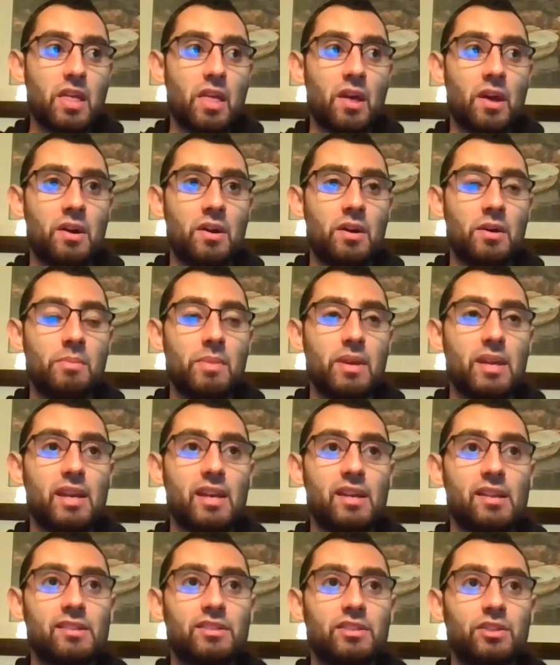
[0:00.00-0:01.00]
Um,
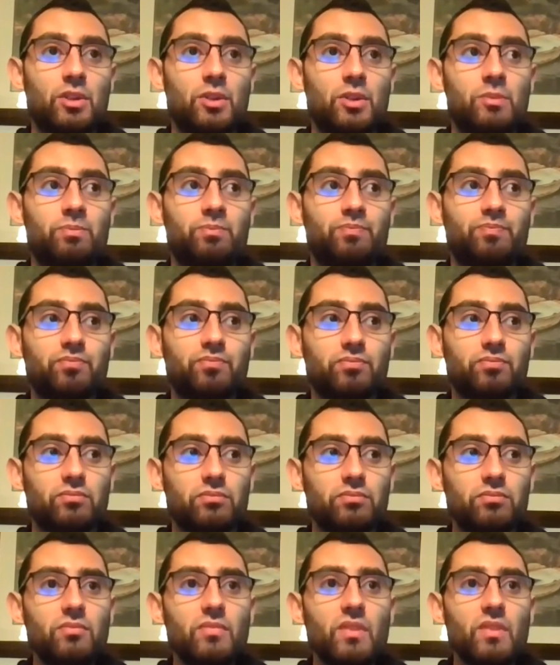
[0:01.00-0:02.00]
and so,
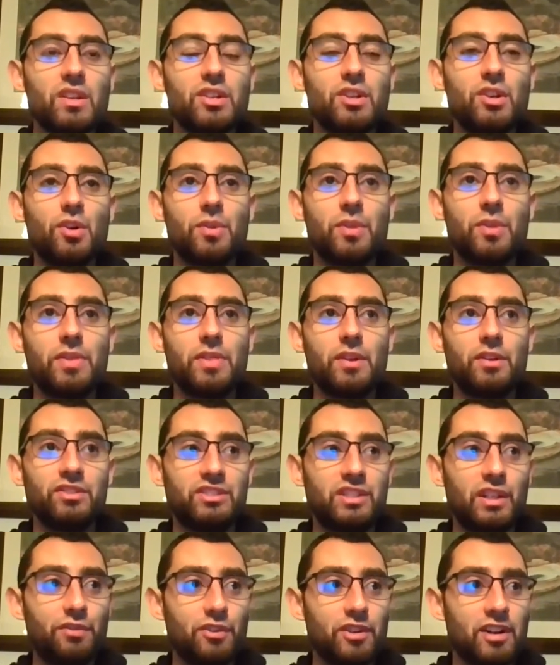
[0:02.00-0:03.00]
you know,
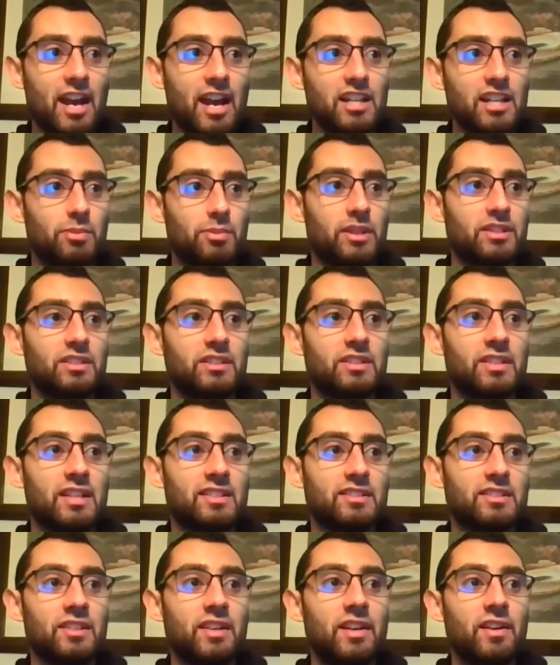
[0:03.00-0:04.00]
there's different aspects in
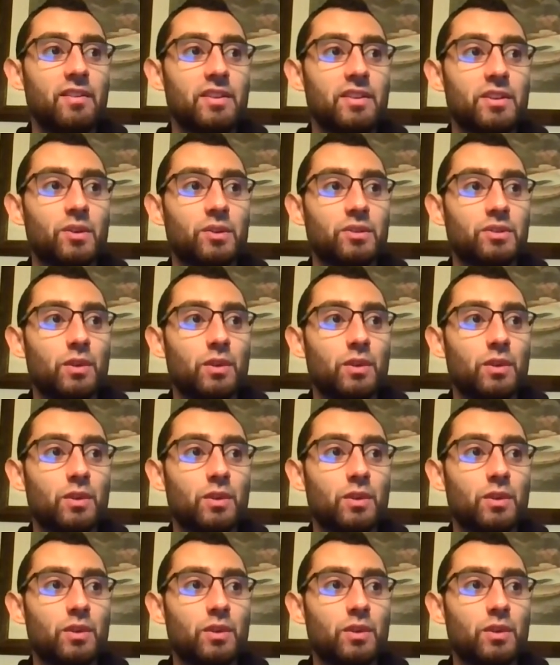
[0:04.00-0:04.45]
that scenario.